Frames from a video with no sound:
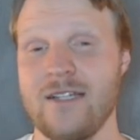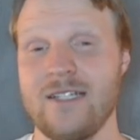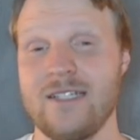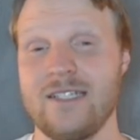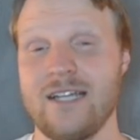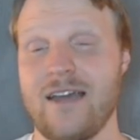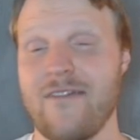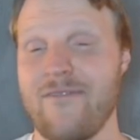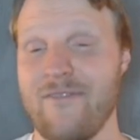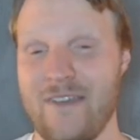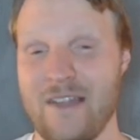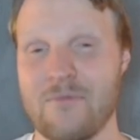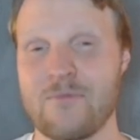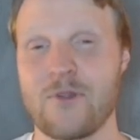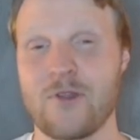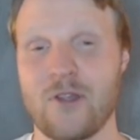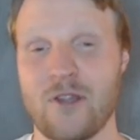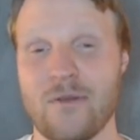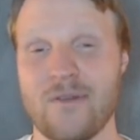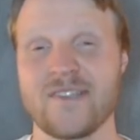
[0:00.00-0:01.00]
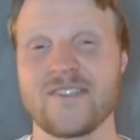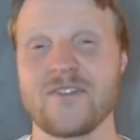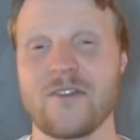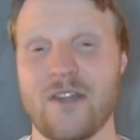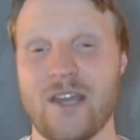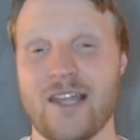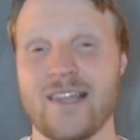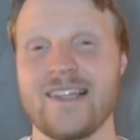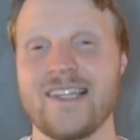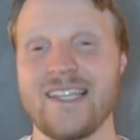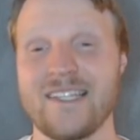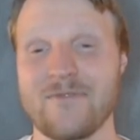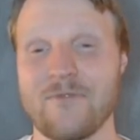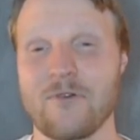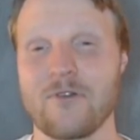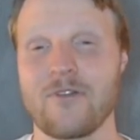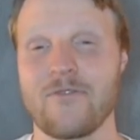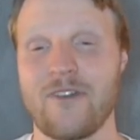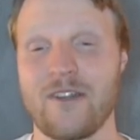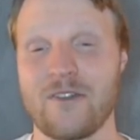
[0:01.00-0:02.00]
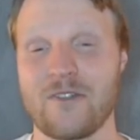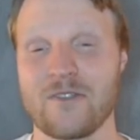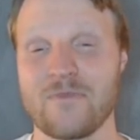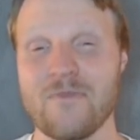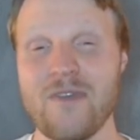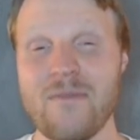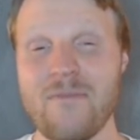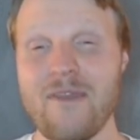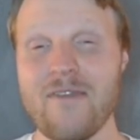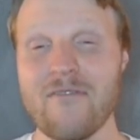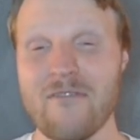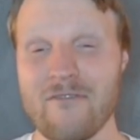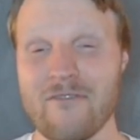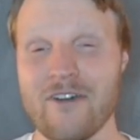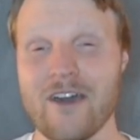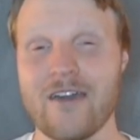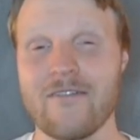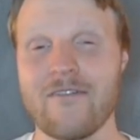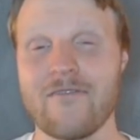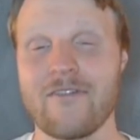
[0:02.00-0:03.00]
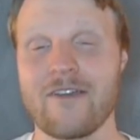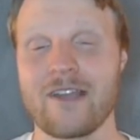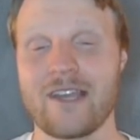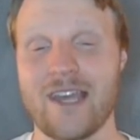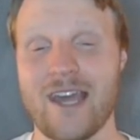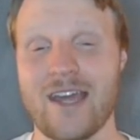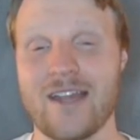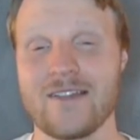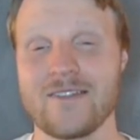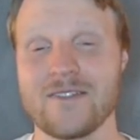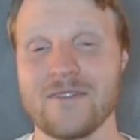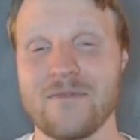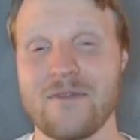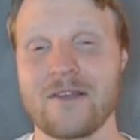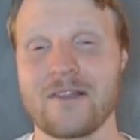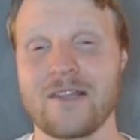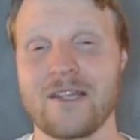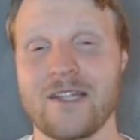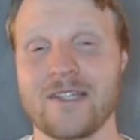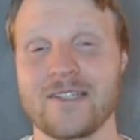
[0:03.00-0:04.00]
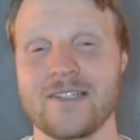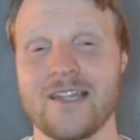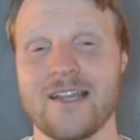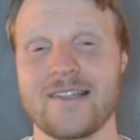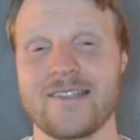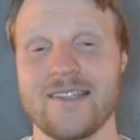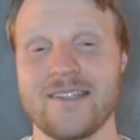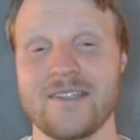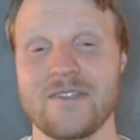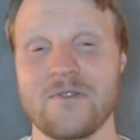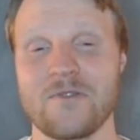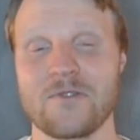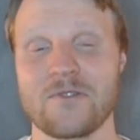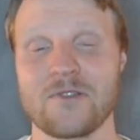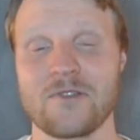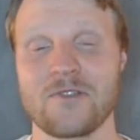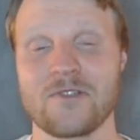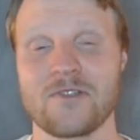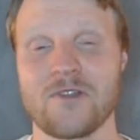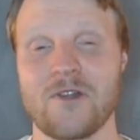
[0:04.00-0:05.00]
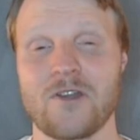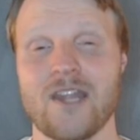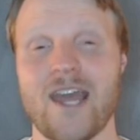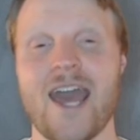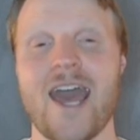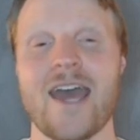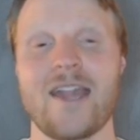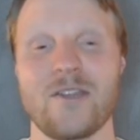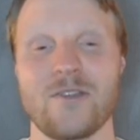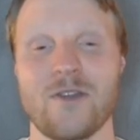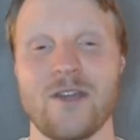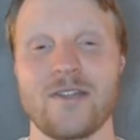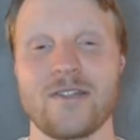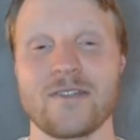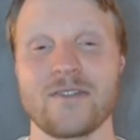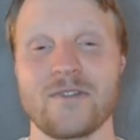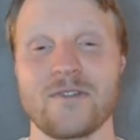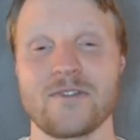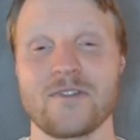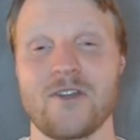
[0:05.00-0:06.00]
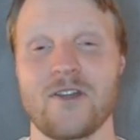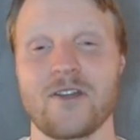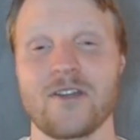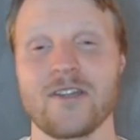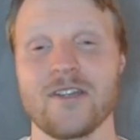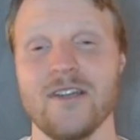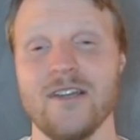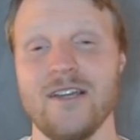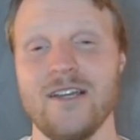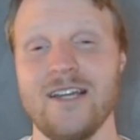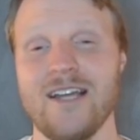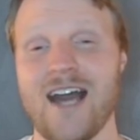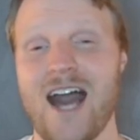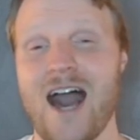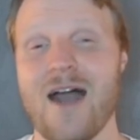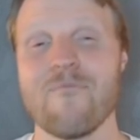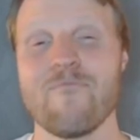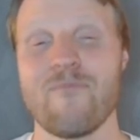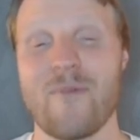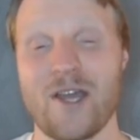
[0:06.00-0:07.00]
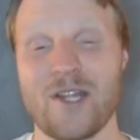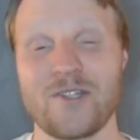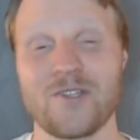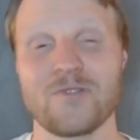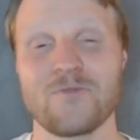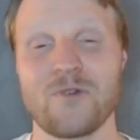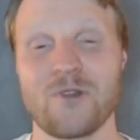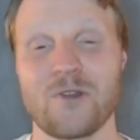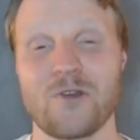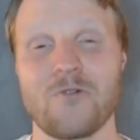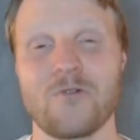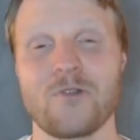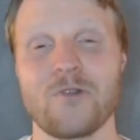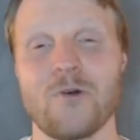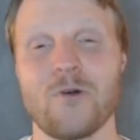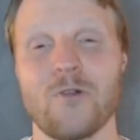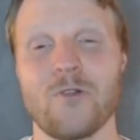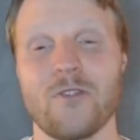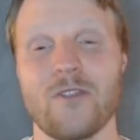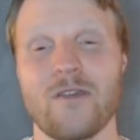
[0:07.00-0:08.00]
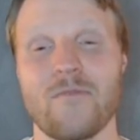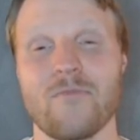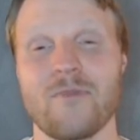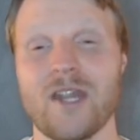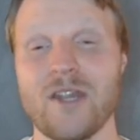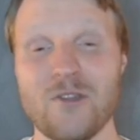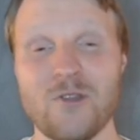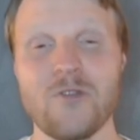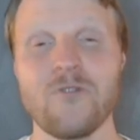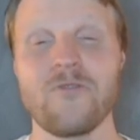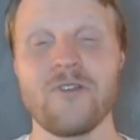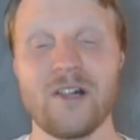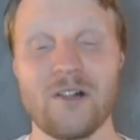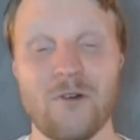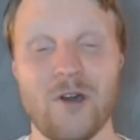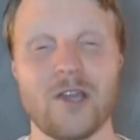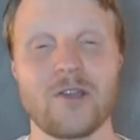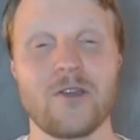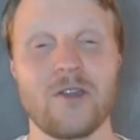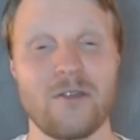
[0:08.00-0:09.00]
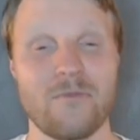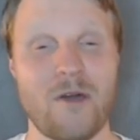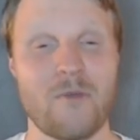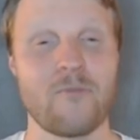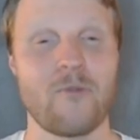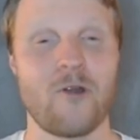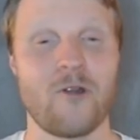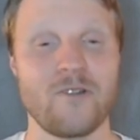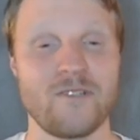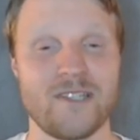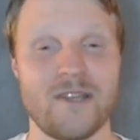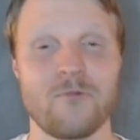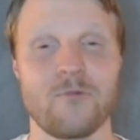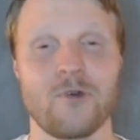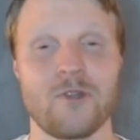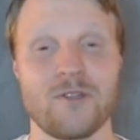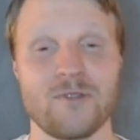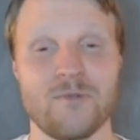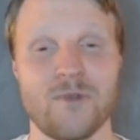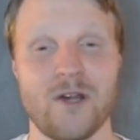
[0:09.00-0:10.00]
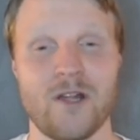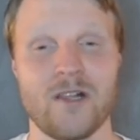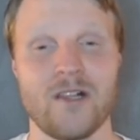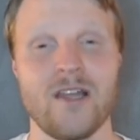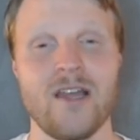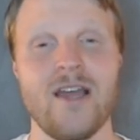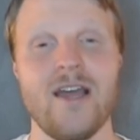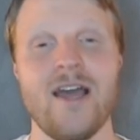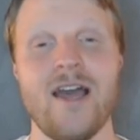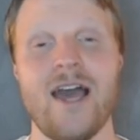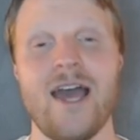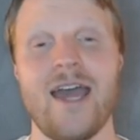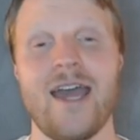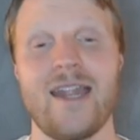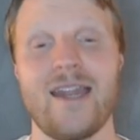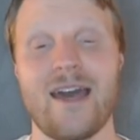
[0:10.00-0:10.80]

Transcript: I feel pretty good about starting at least 4 defenders, maybe even 5 if I get some inclination that Sessegnon is going to start and Trent is going to start. I might just want to go with all of them, but I do feel quite good about Barnes and Wood as well, and I